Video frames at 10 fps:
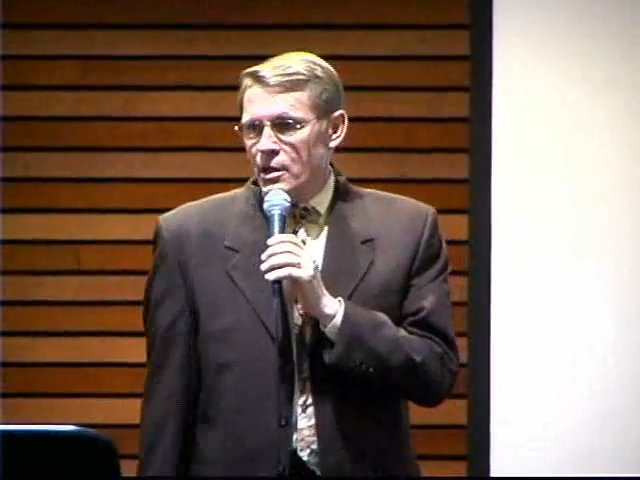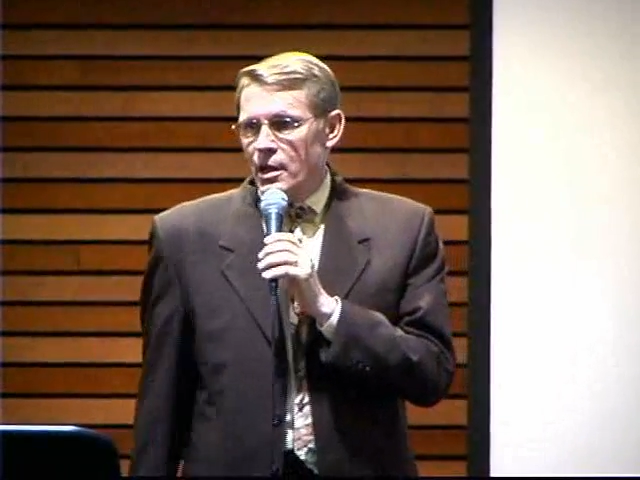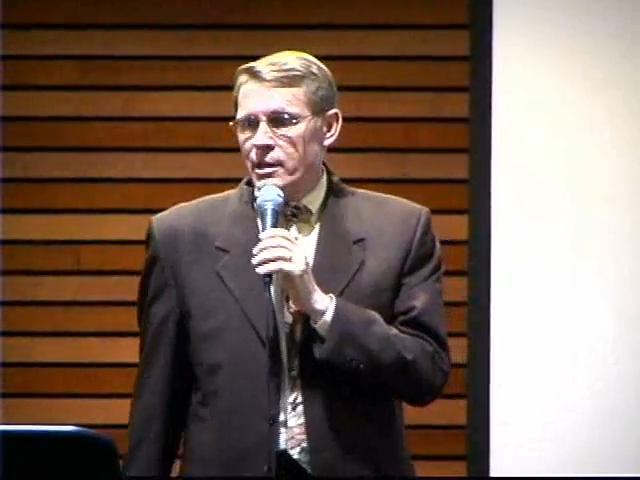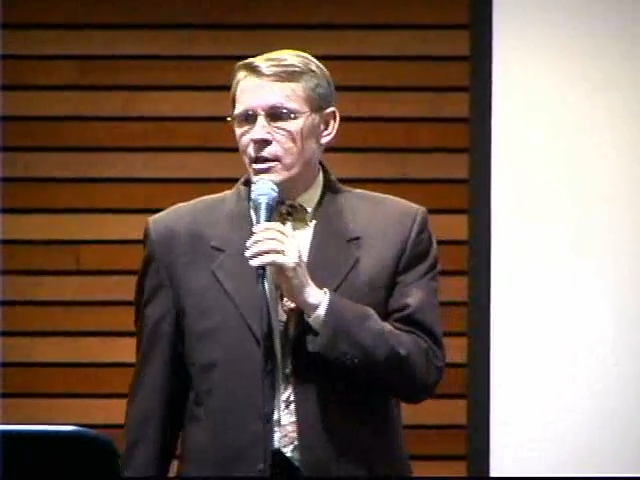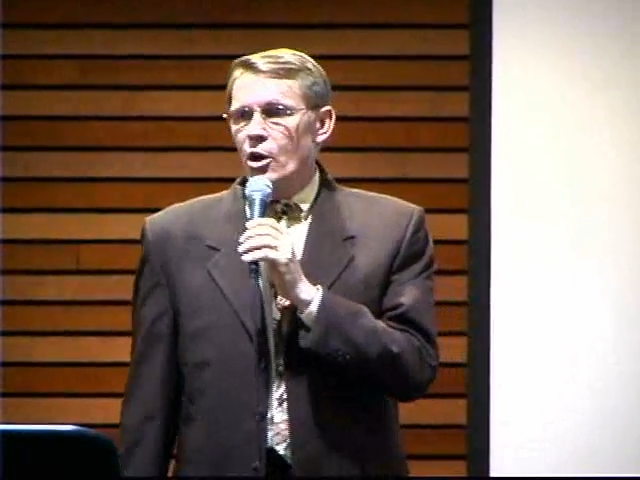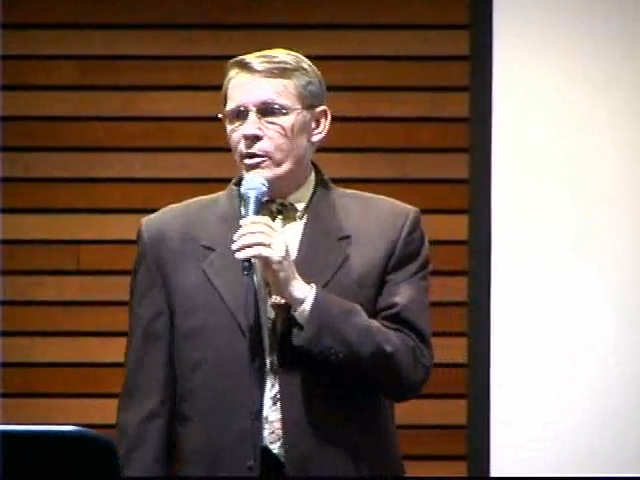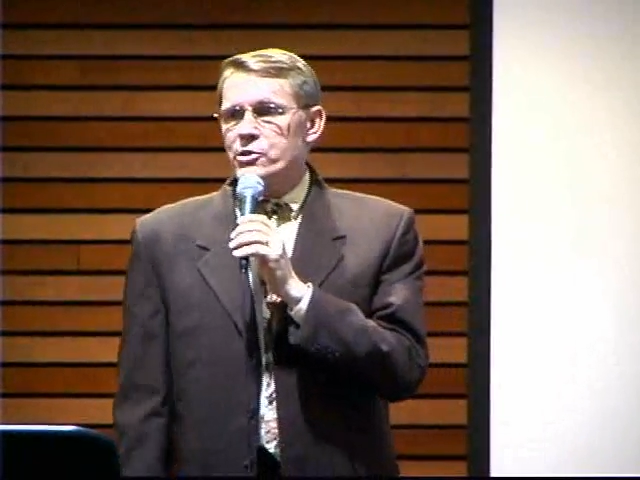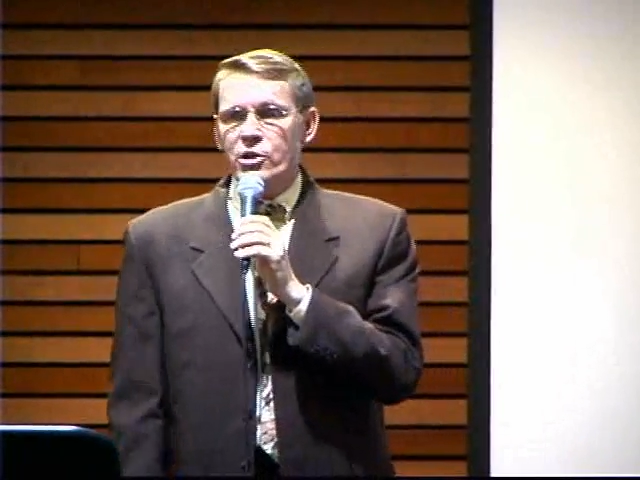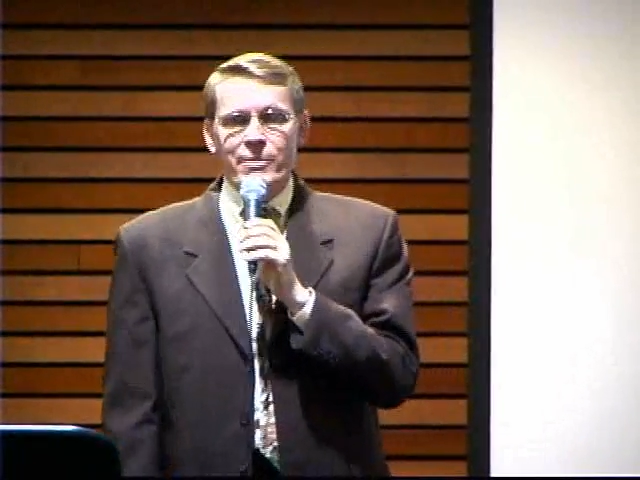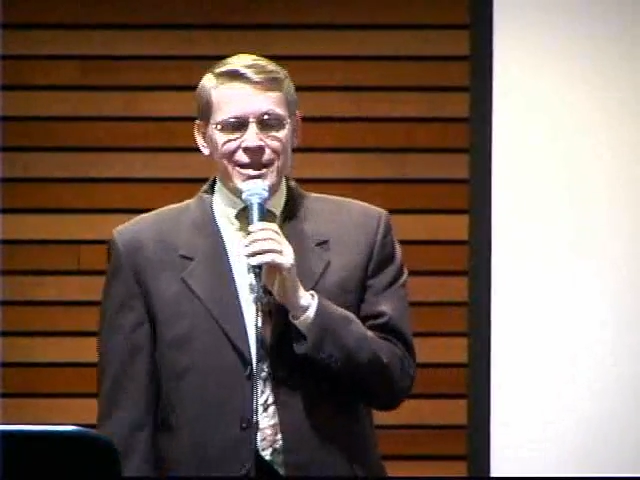And then Noah
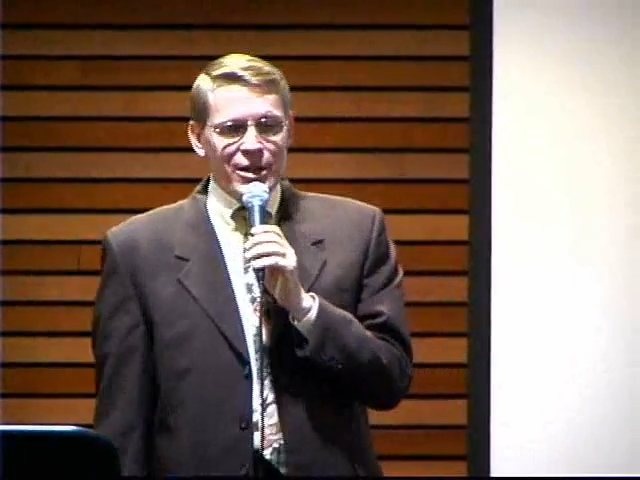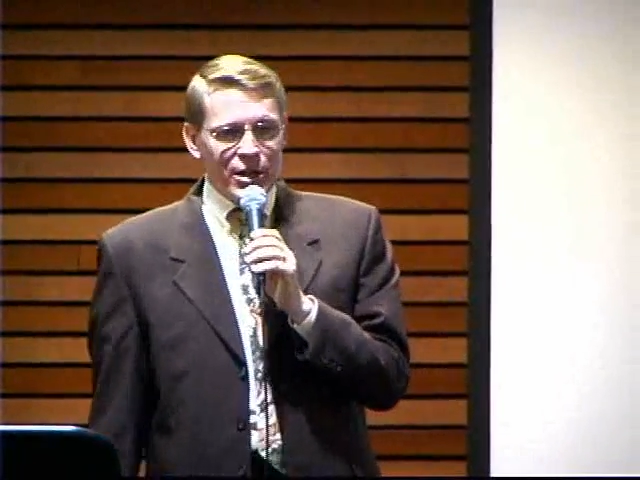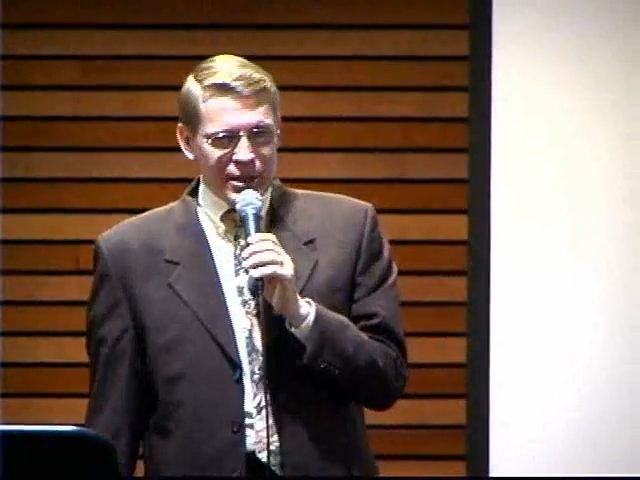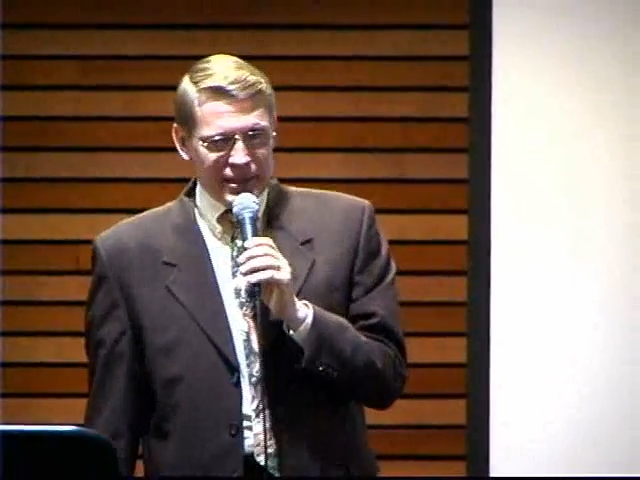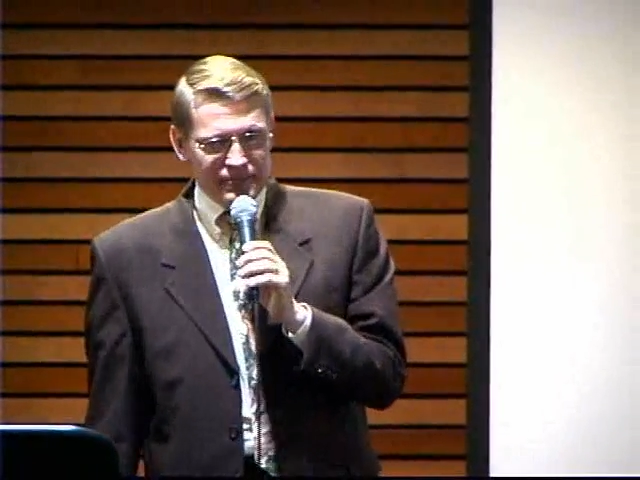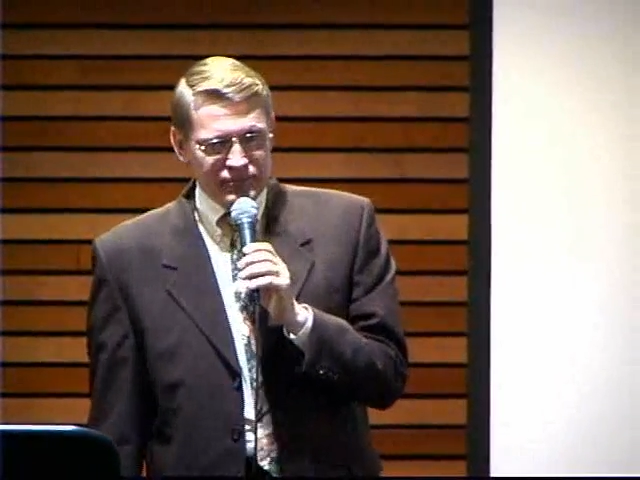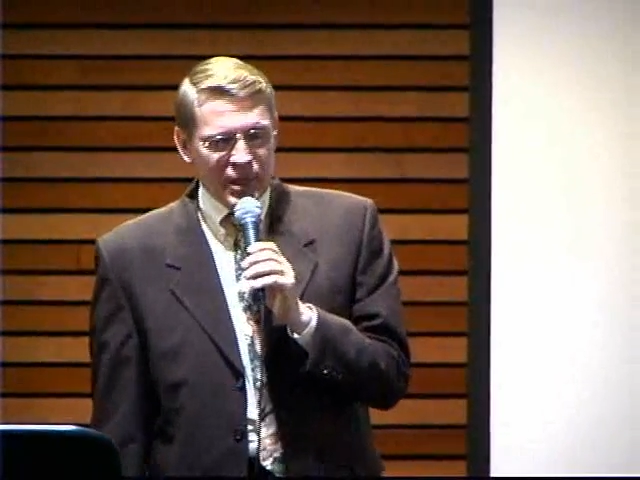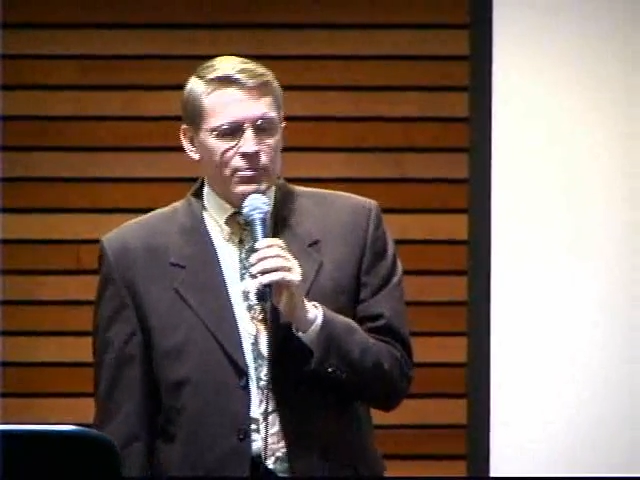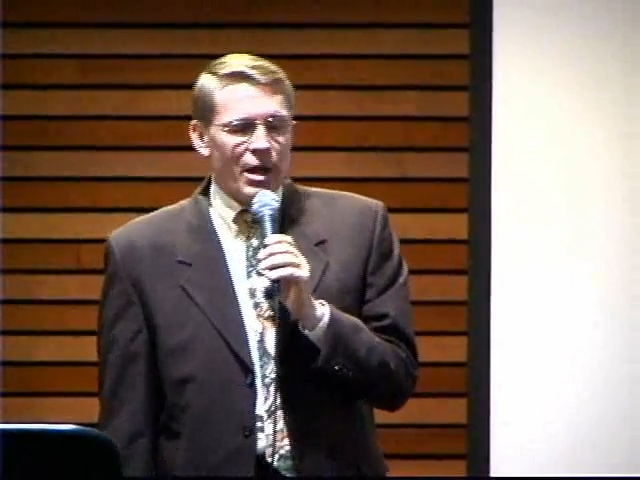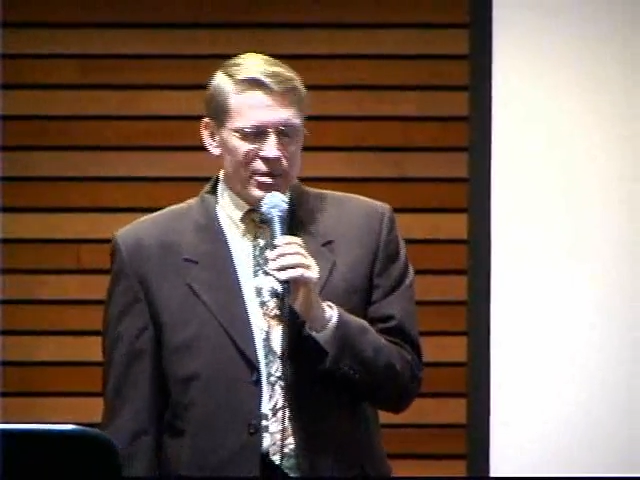took them on the ark,
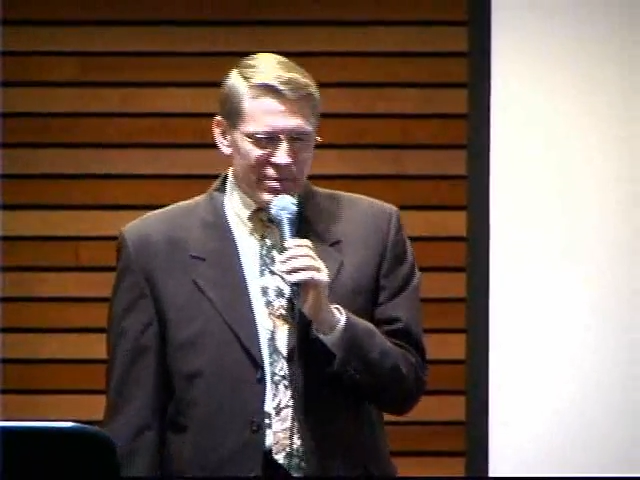probably